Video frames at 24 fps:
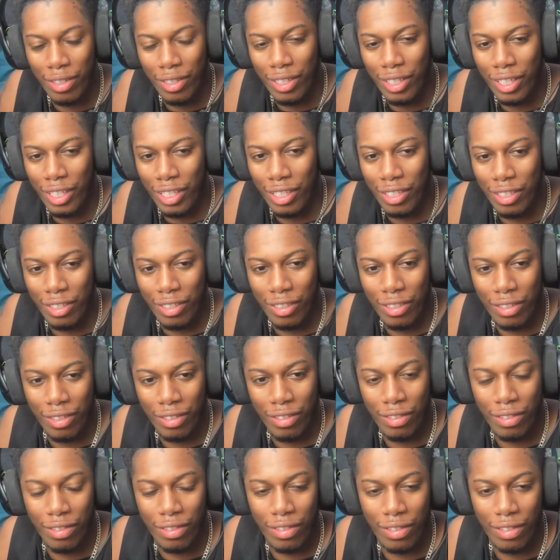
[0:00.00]

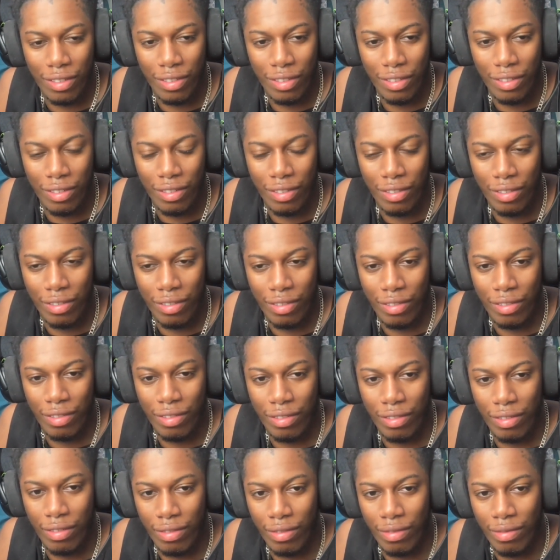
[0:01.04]

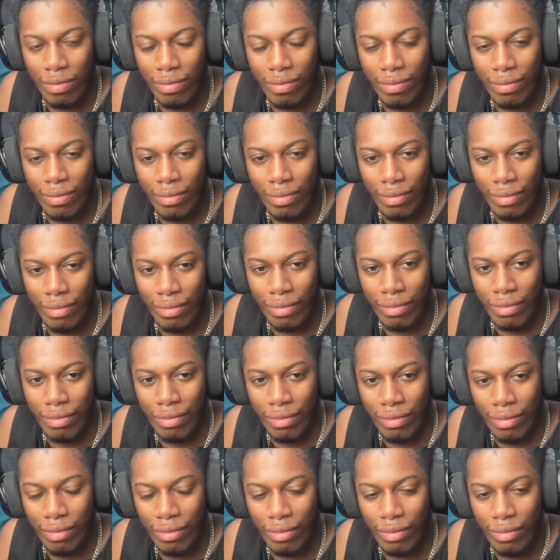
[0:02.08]

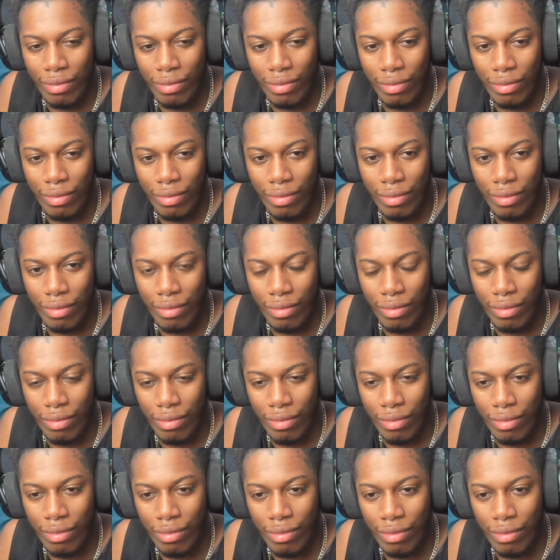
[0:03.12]

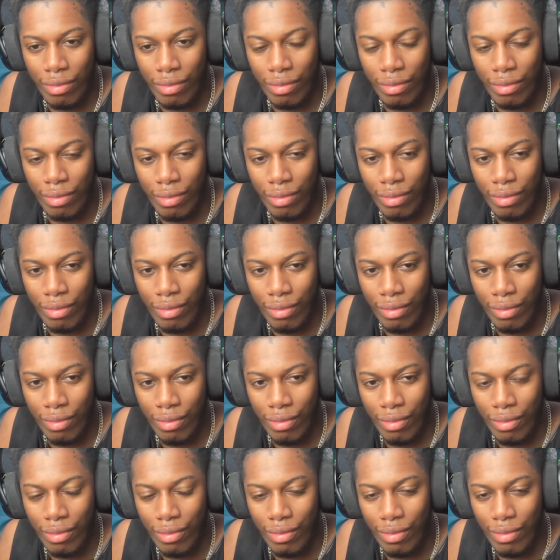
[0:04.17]

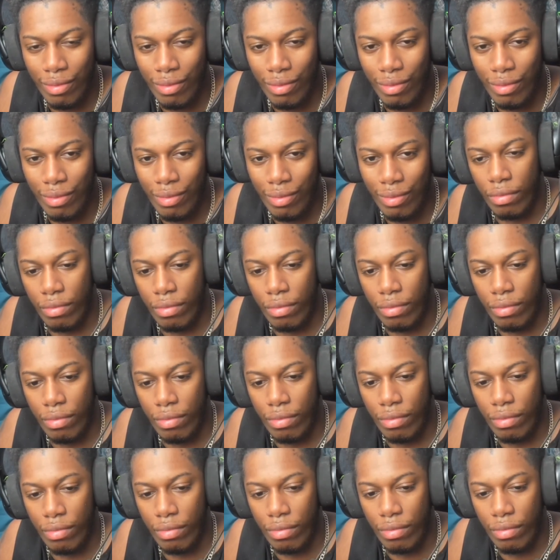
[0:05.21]

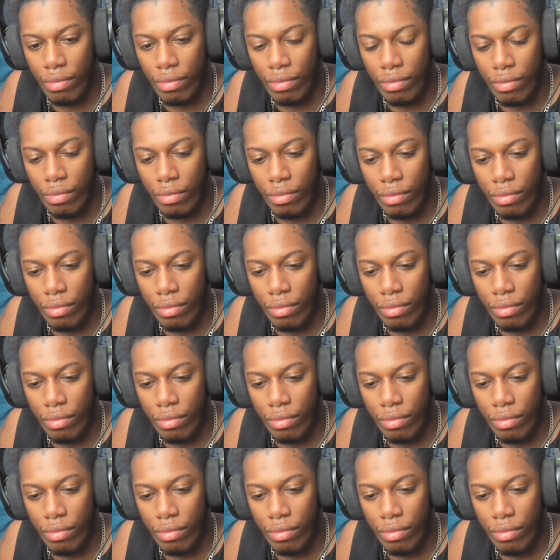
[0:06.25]
Nothing is said.